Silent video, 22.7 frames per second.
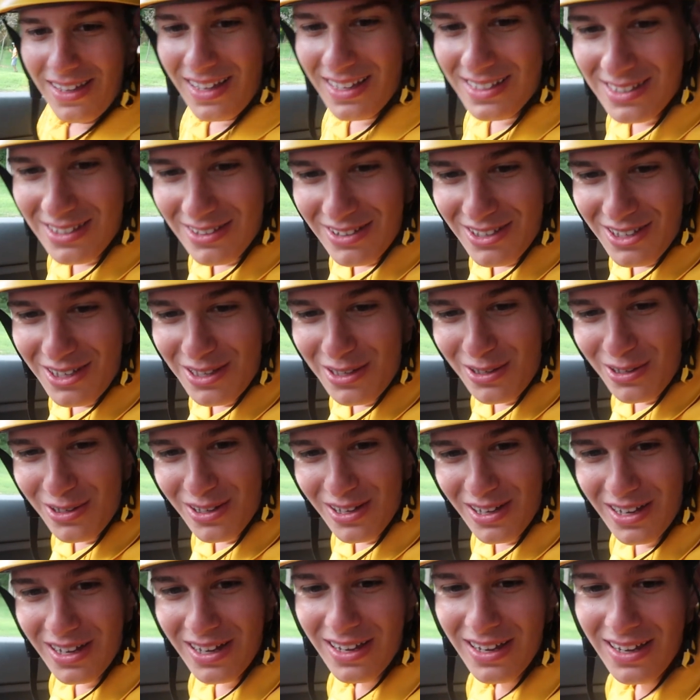That's so cute.
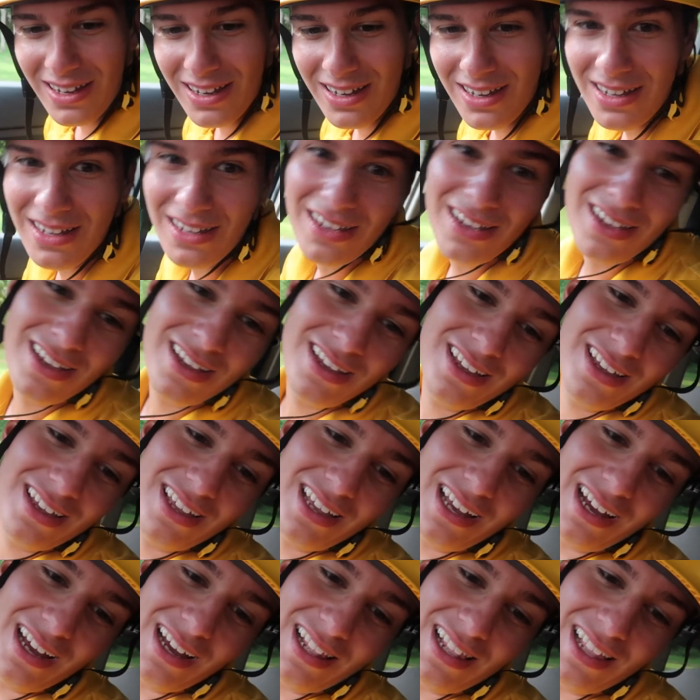Do you like it?
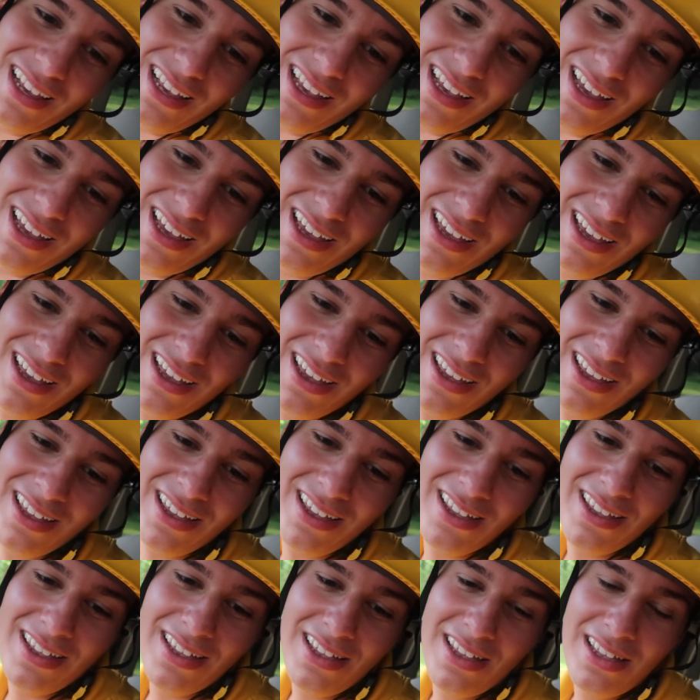Yeah, I like it.
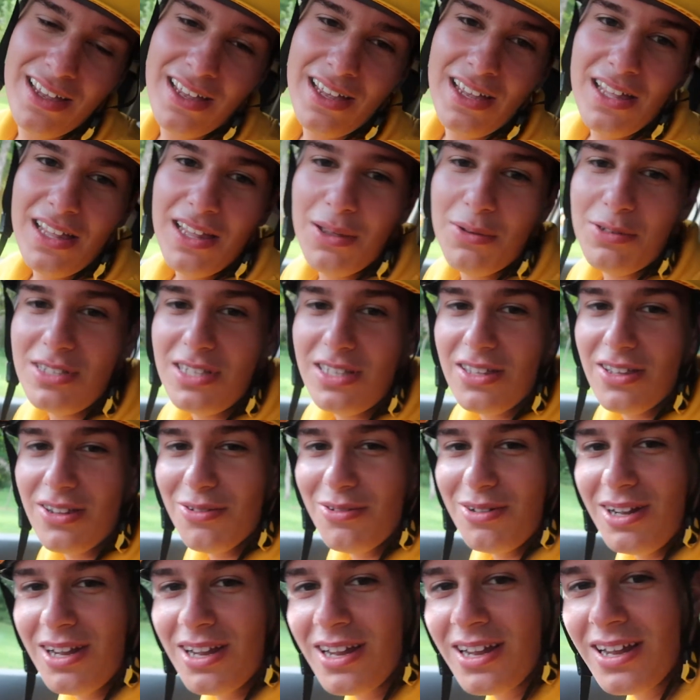Let me see the other
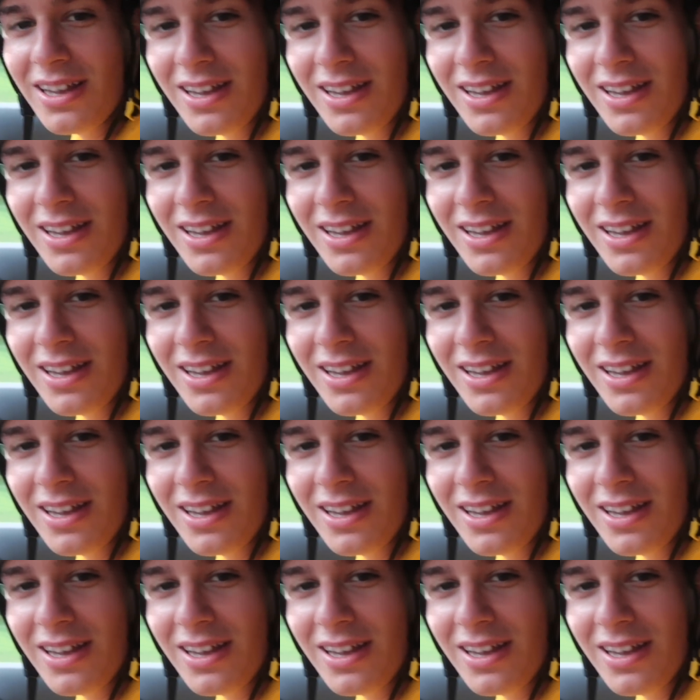one.